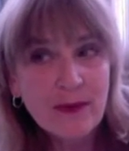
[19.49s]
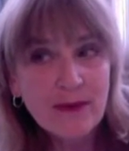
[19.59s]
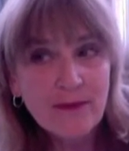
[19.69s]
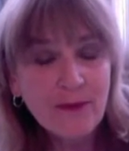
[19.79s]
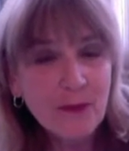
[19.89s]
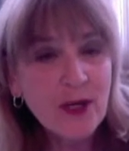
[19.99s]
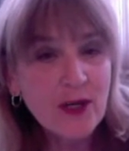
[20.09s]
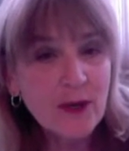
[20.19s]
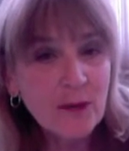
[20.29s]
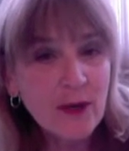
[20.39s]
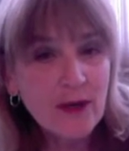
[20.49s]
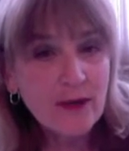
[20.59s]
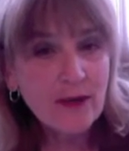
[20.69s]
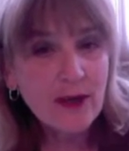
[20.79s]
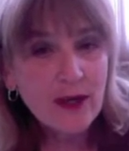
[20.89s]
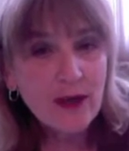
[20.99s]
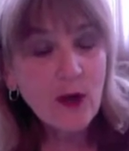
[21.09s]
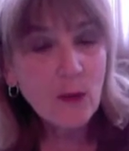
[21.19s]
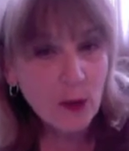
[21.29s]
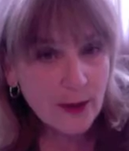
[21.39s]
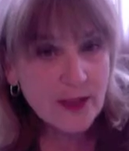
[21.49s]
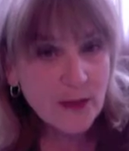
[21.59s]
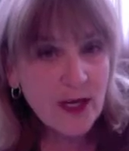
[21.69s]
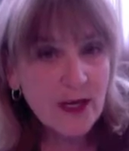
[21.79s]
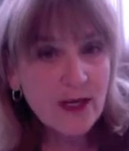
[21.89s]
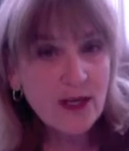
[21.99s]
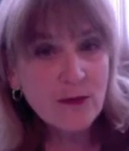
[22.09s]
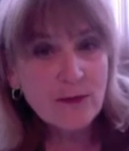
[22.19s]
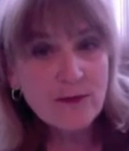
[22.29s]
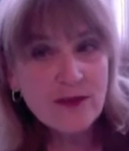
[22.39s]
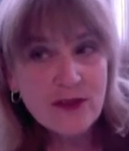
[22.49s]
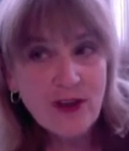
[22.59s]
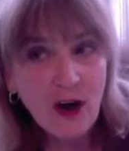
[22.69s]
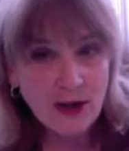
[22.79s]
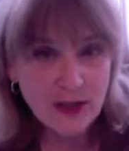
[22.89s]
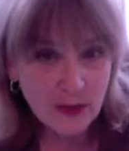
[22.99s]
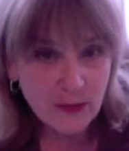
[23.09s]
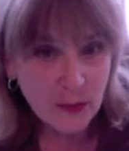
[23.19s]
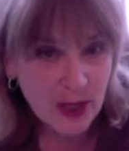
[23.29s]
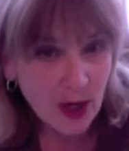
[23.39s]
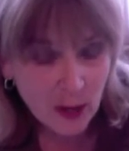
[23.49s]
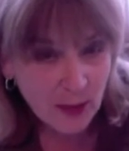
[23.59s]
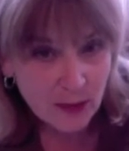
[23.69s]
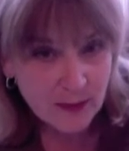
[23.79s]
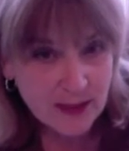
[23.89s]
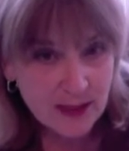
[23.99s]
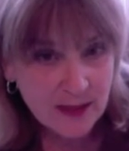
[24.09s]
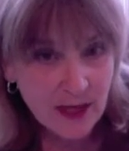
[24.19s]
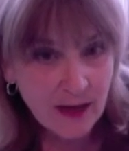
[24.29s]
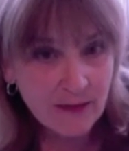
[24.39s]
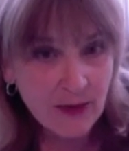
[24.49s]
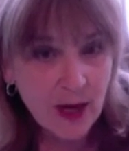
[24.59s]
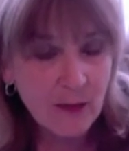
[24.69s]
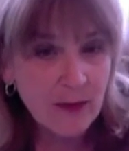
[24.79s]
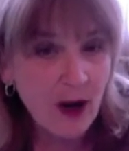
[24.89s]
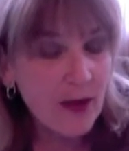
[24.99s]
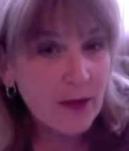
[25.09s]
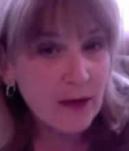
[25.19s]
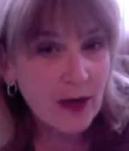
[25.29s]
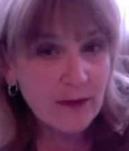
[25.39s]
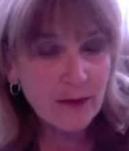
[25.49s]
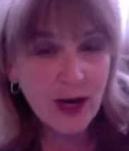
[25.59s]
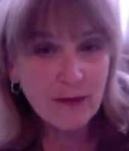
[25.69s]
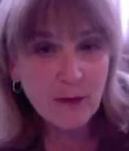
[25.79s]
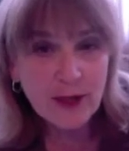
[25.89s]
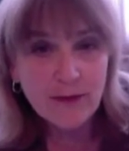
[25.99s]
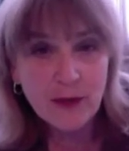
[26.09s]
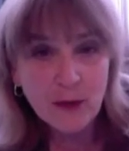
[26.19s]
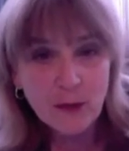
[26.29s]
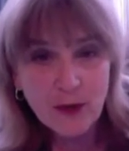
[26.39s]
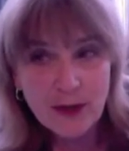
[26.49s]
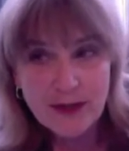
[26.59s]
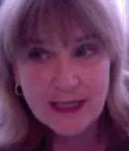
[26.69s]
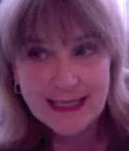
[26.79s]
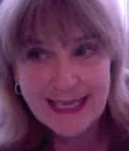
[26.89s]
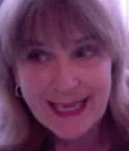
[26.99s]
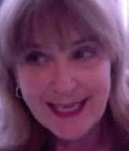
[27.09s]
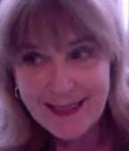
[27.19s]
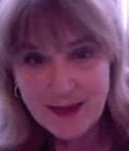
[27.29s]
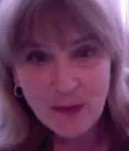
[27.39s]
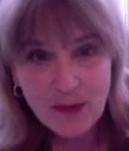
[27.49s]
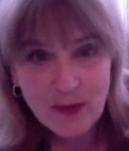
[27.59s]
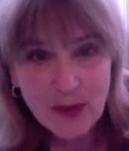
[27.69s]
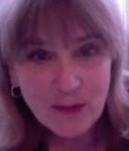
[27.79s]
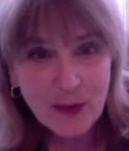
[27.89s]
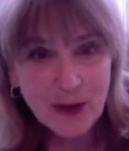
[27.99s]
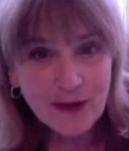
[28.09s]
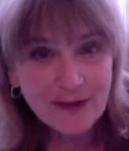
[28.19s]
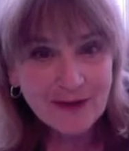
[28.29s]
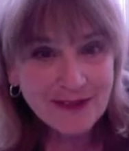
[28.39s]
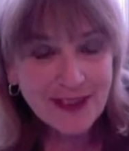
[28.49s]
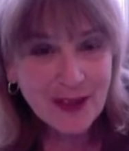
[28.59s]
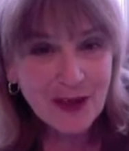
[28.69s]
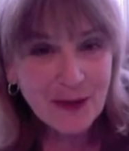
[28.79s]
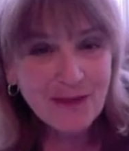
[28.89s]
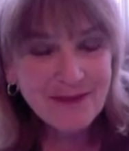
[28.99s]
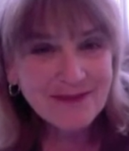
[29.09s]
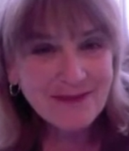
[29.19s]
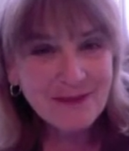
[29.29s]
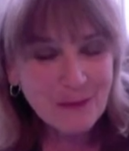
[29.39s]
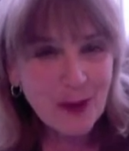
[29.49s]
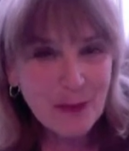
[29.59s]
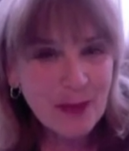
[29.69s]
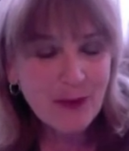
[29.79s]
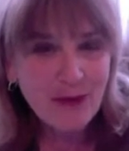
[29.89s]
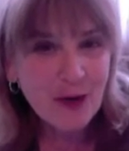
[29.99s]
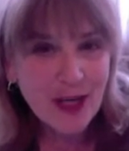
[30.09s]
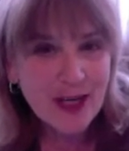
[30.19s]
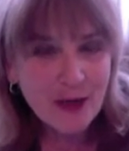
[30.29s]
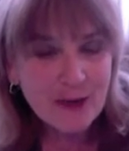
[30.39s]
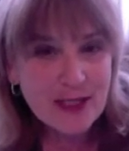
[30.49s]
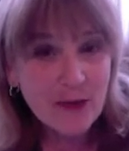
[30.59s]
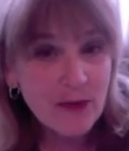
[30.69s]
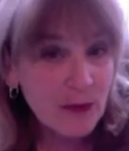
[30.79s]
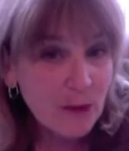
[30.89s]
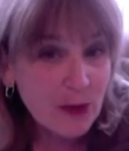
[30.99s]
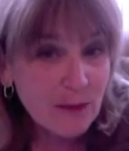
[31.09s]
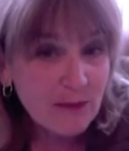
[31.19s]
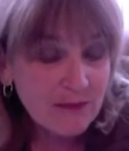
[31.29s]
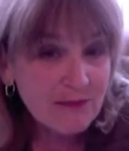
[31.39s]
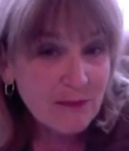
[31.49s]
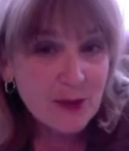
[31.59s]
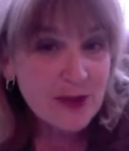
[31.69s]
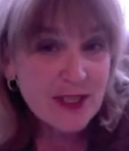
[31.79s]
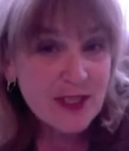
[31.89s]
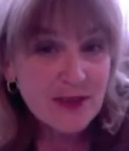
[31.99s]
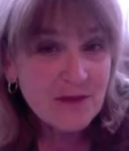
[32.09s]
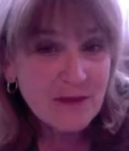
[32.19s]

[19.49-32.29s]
familiar with awards being used also for PR purposes. I'm an author. I've won a few awards, and some of them were, where people vote on you, and some of them were just a